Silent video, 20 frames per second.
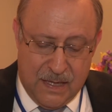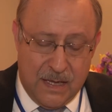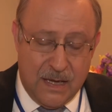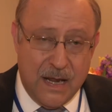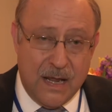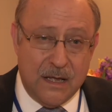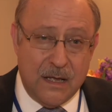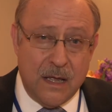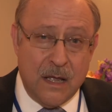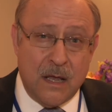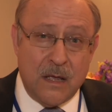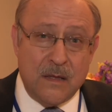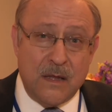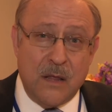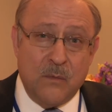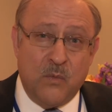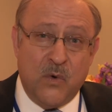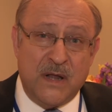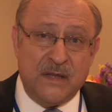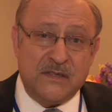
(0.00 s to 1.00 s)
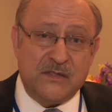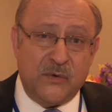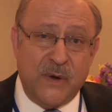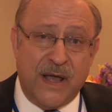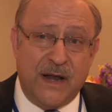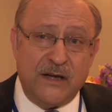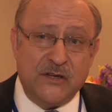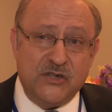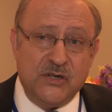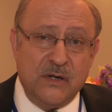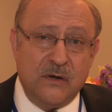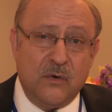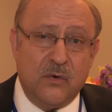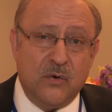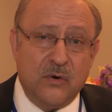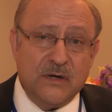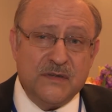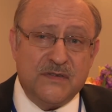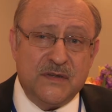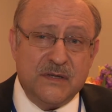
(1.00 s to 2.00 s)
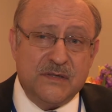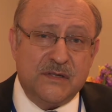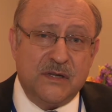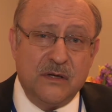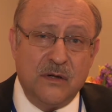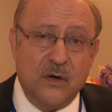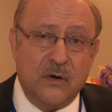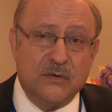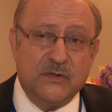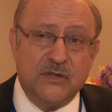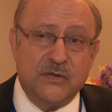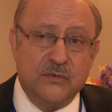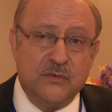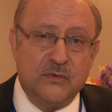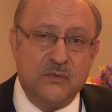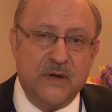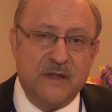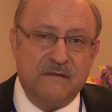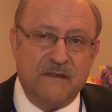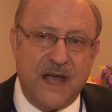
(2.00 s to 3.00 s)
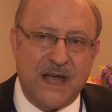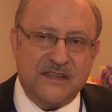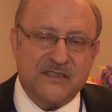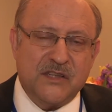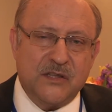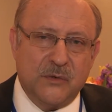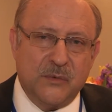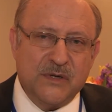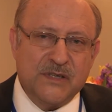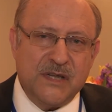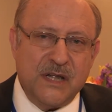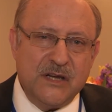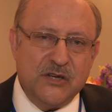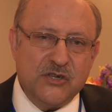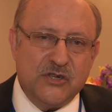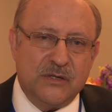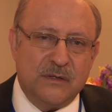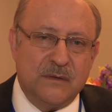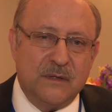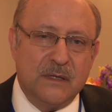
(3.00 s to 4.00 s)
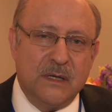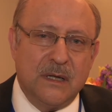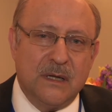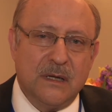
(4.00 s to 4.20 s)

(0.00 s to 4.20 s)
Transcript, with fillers: It, uh, one strategy, of course, is to go to revascularization.